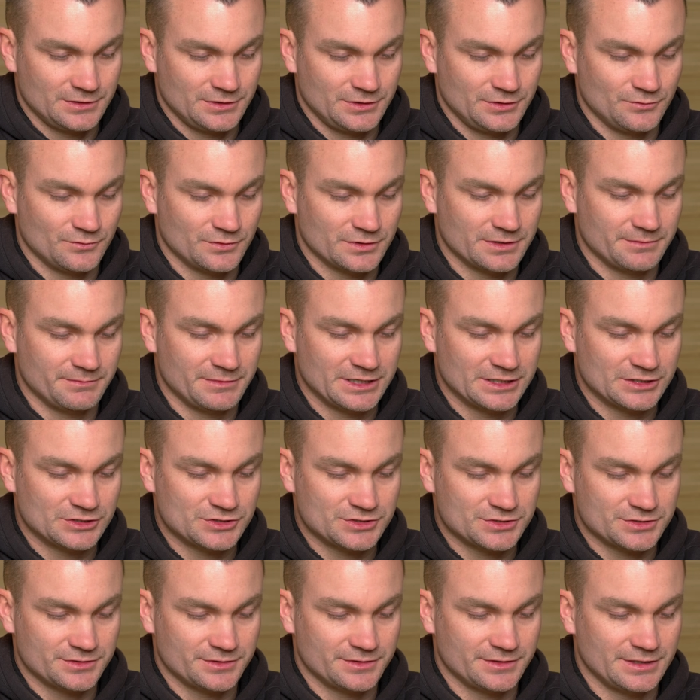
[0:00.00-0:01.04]
You wanna make
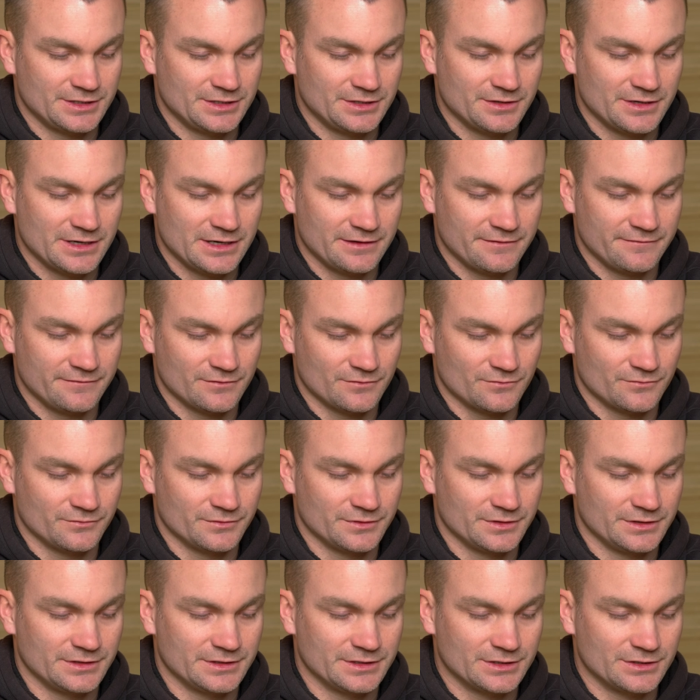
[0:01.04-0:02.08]
sure that you have a
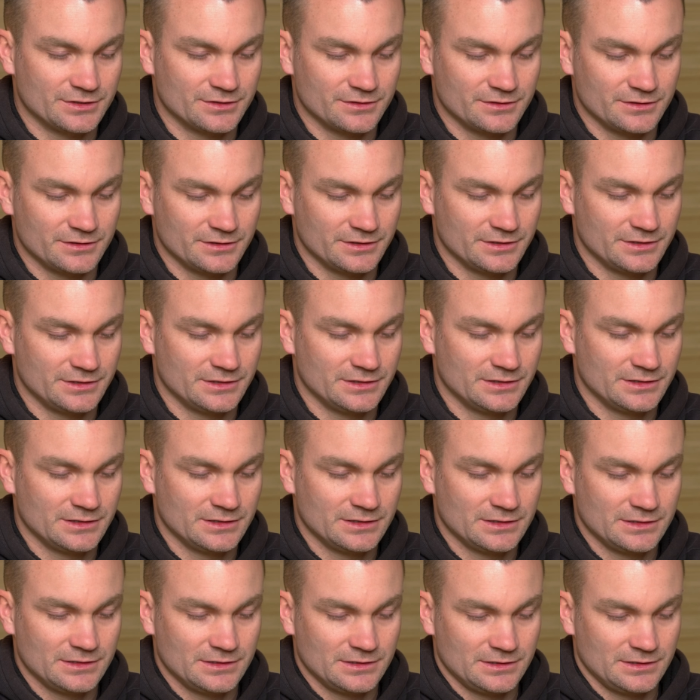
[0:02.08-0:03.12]
really good
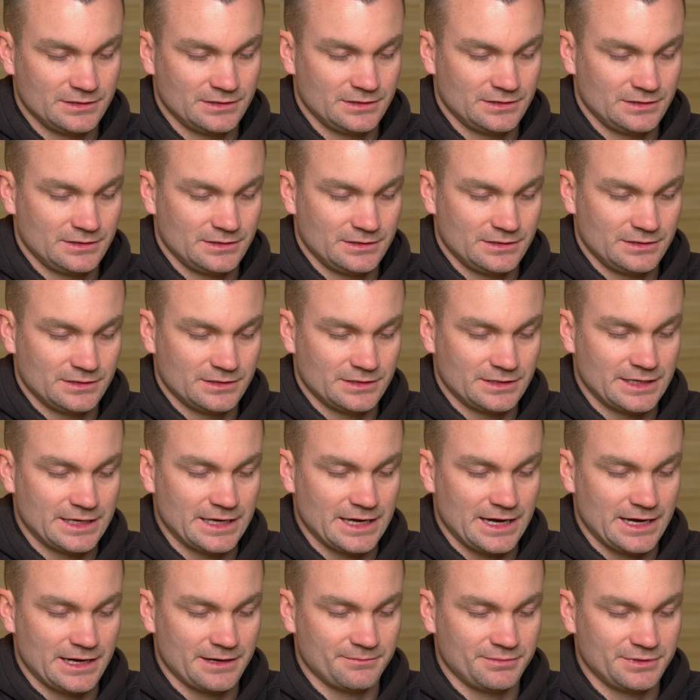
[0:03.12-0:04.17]

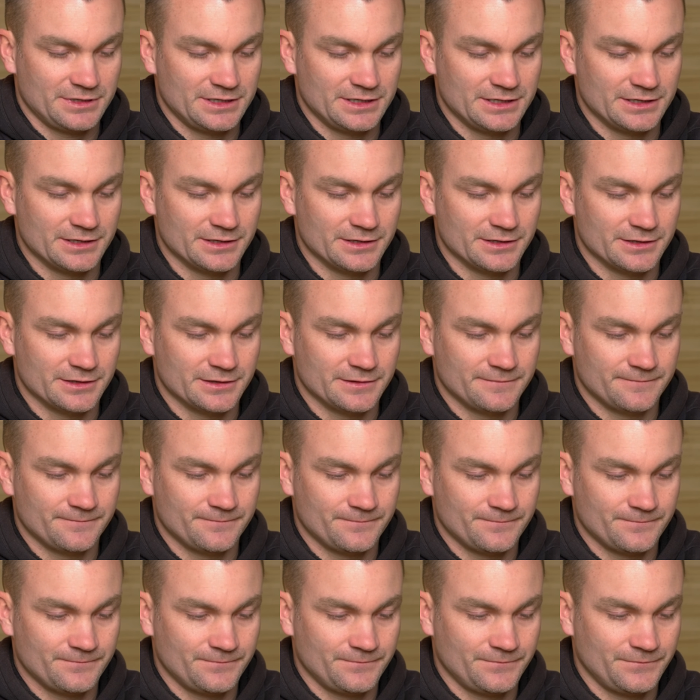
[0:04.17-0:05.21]
gap here,
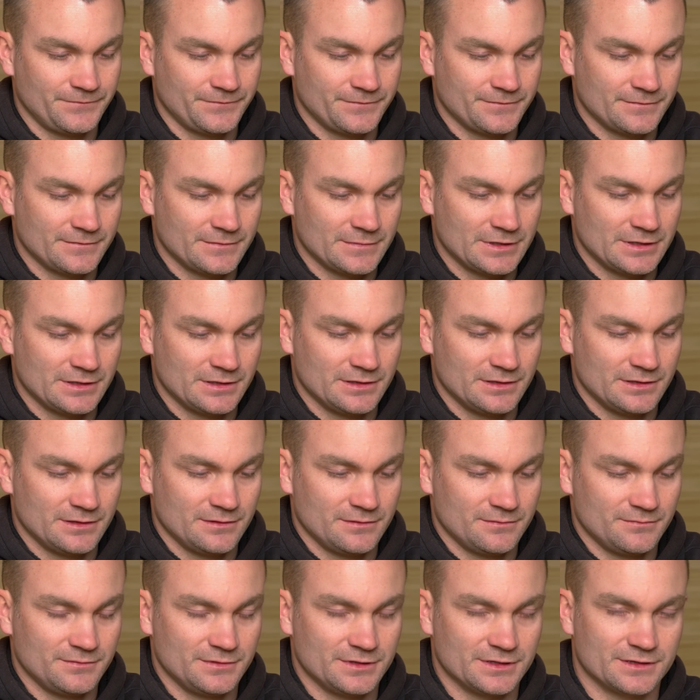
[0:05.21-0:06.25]

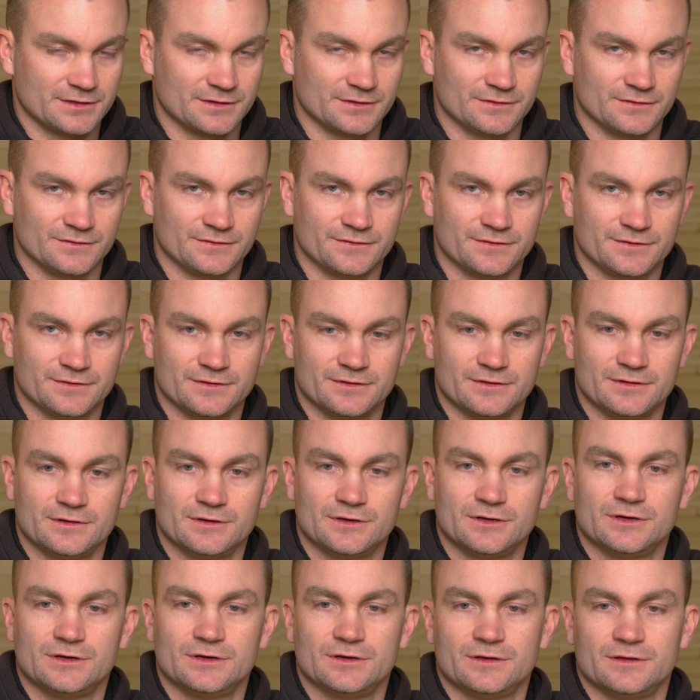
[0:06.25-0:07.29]
because
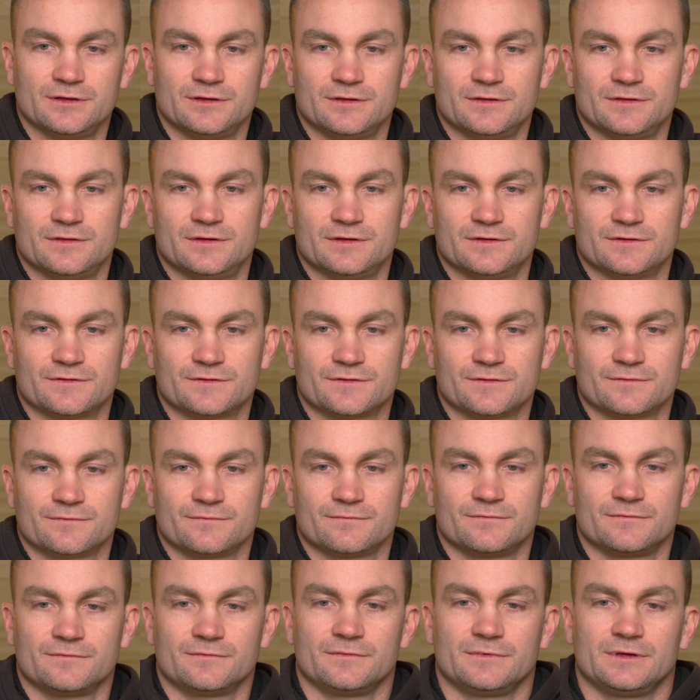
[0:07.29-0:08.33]
this
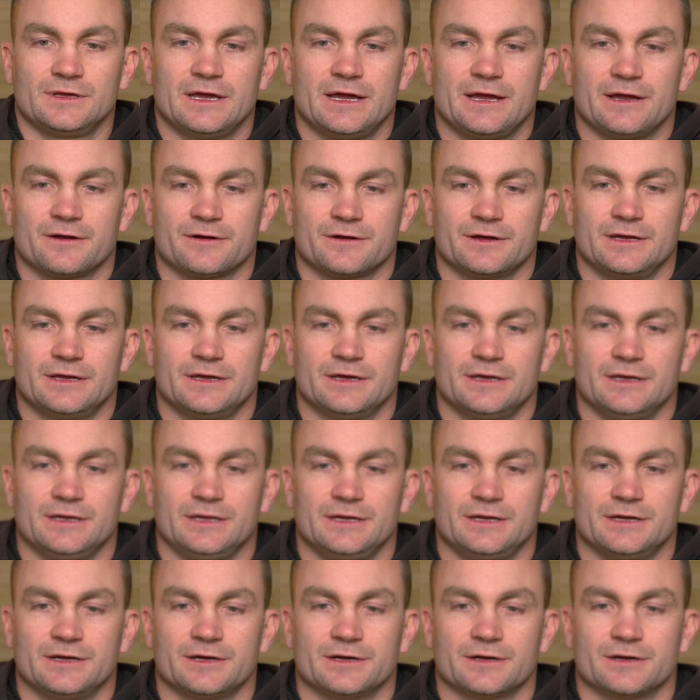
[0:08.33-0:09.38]
area
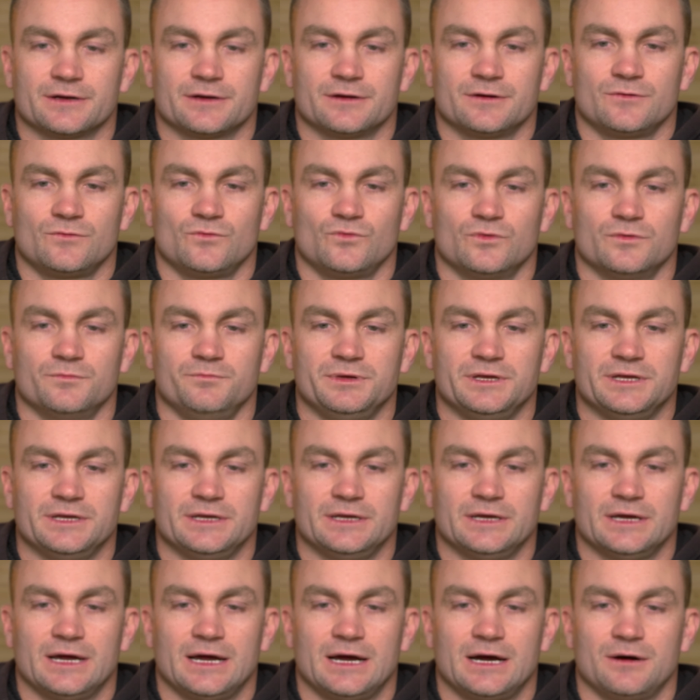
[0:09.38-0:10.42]
here will
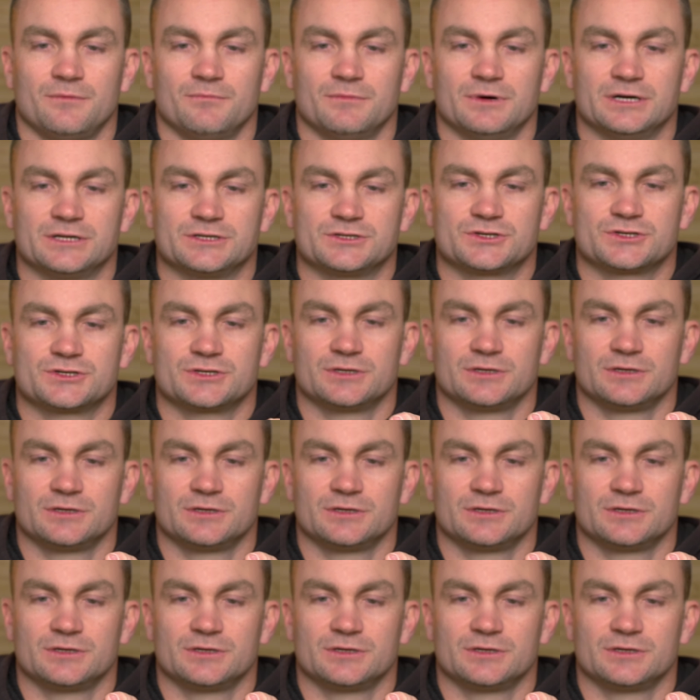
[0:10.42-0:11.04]
be how much